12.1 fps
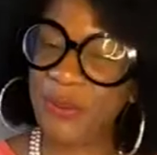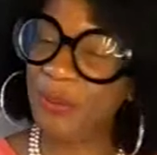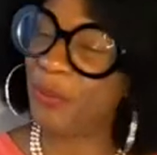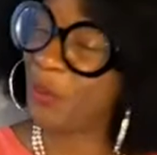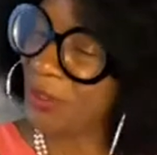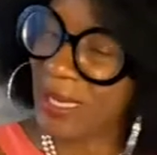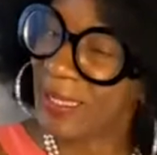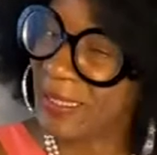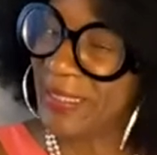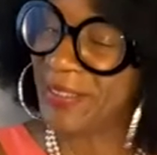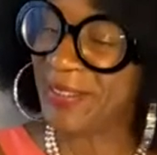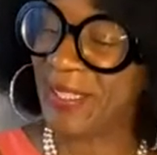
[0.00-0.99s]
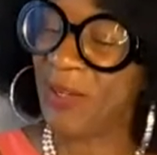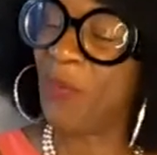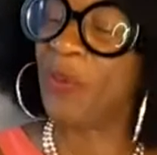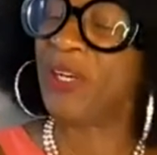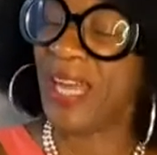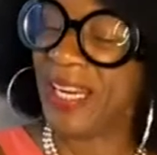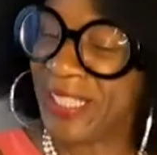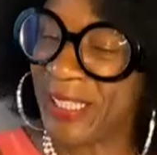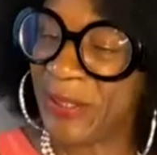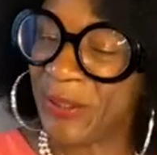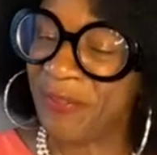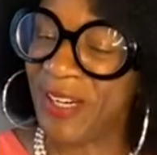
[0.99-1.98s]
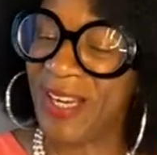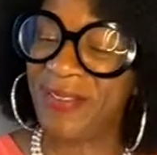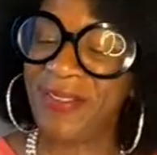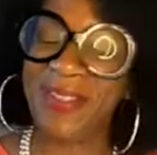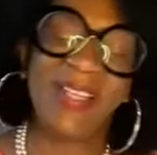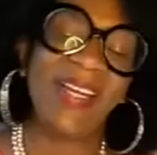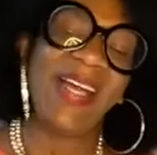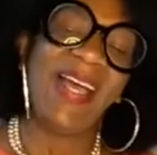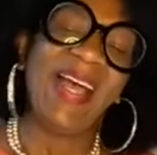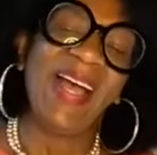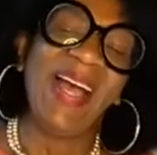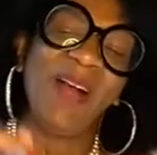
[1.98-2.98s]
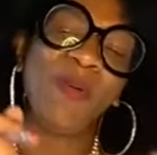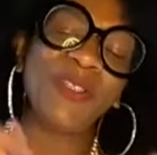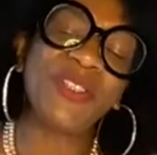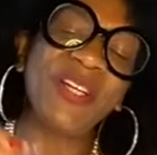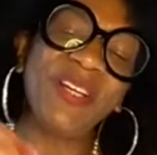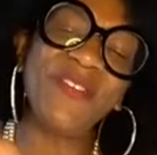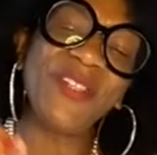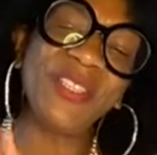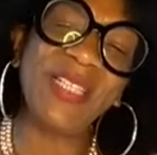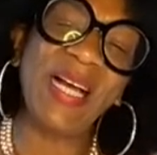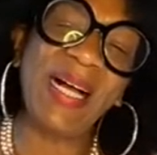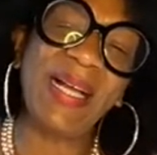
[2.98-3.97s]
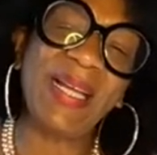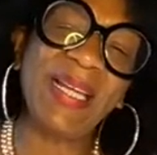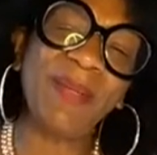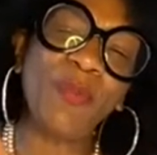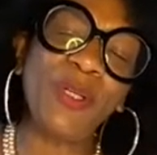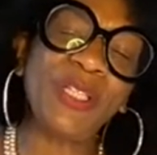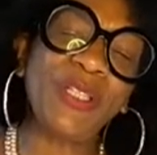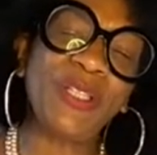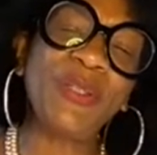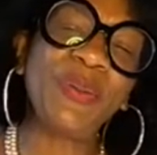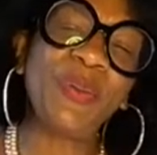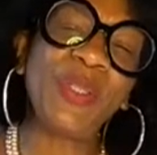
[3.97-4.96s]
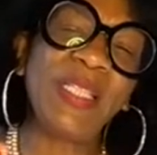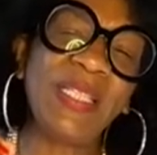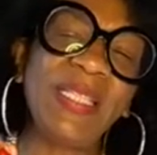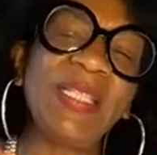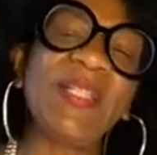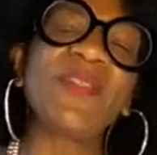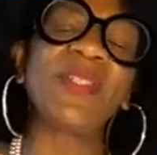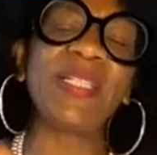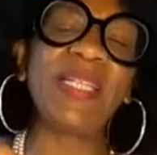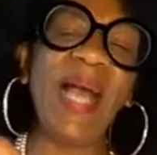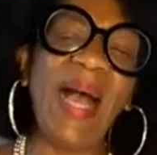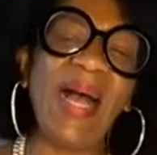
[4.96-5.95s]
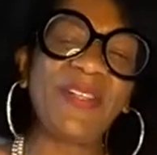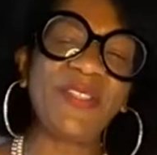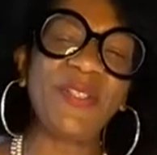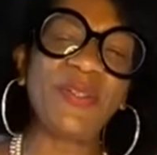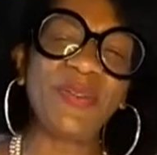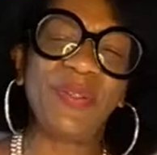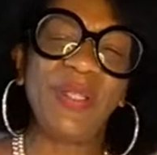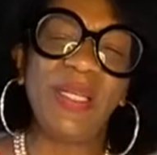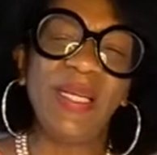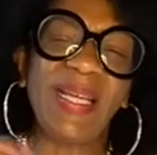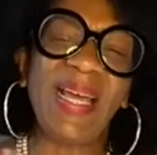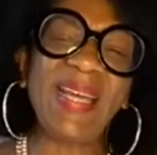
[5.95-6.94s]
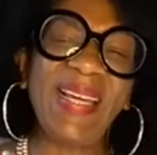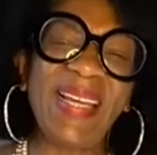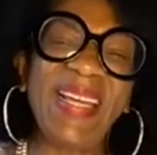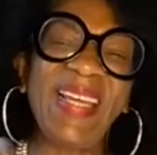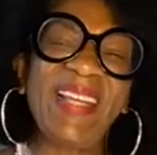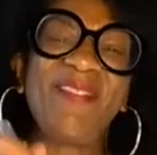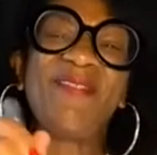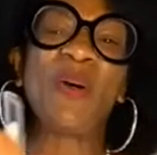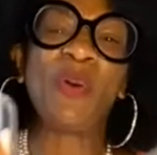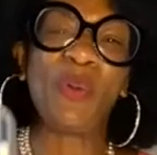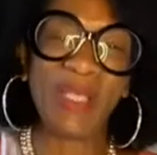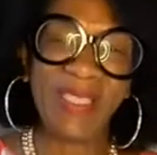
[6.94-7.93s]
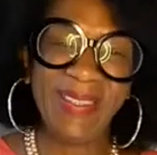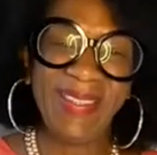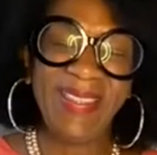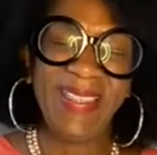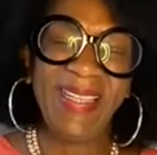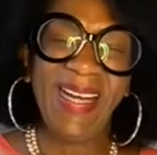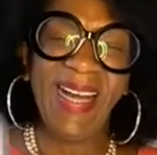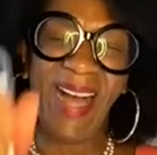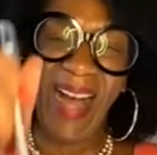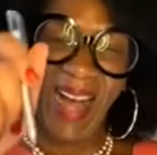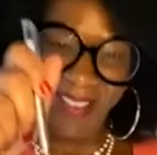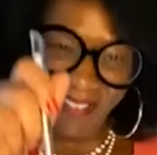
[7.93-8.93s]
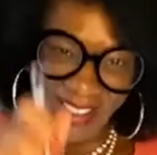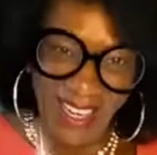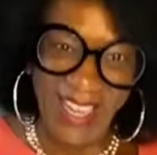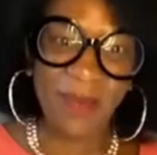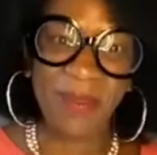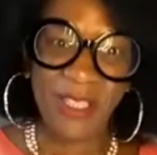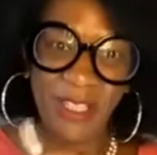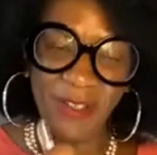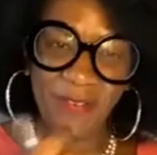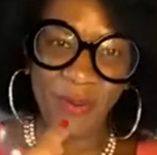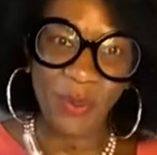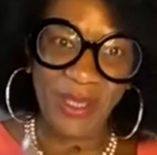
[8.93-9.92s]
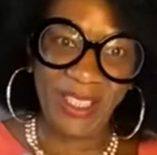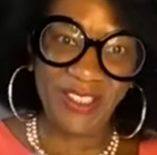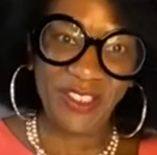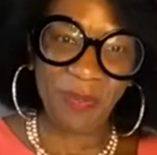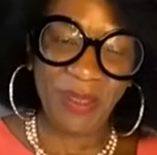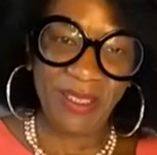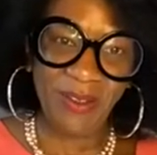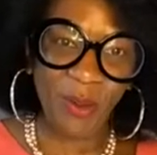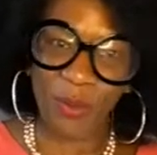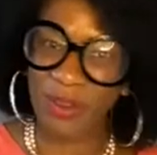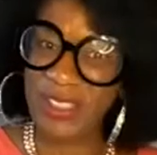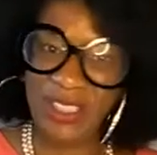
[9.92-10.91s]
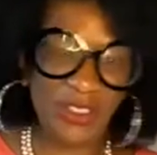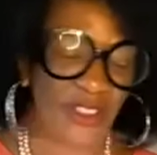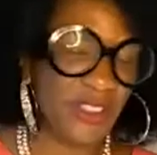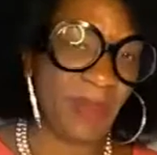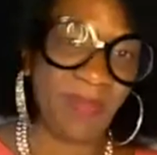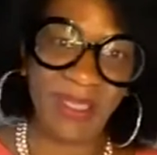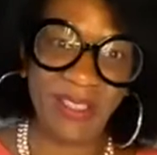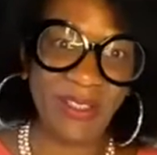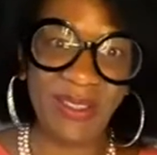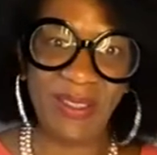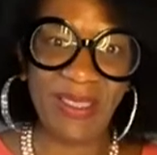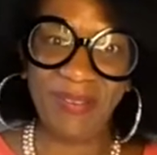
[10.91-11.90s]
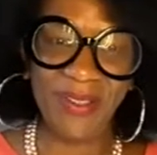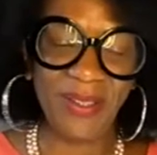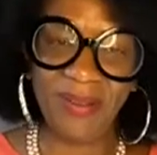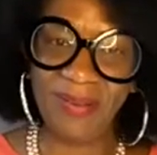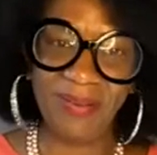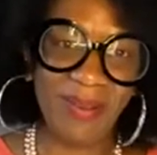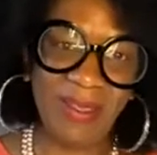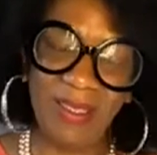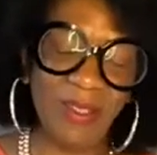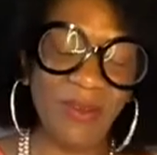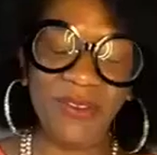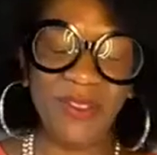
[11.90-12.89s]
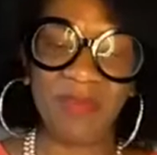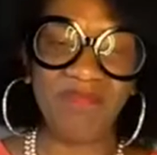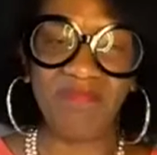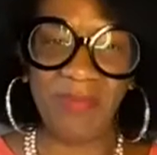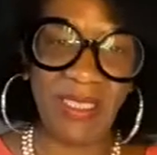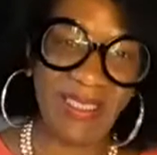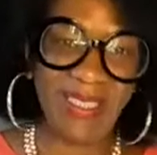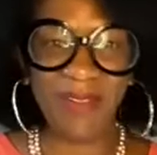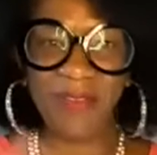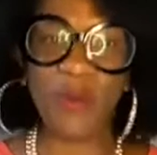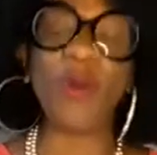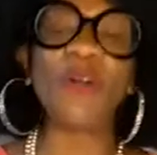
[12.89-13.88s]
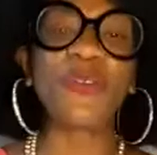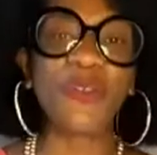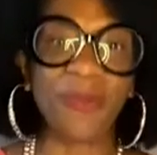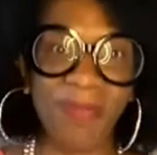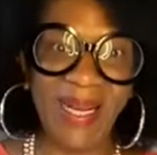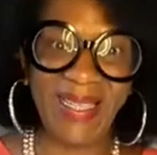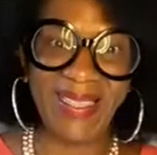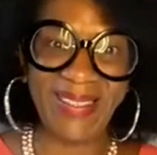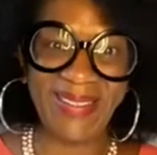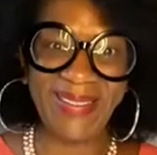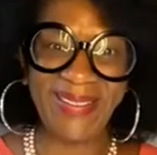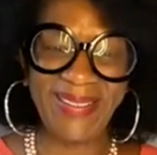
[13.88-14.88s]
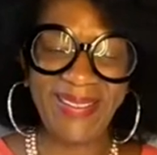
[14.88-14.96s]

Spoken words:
who were not listening or were not here, rather, was there ever a time when you literally had to kind of invoke, I gotta be careful what I speak? Or was that just something you didn't even, you know, just it didn't even cross your mind?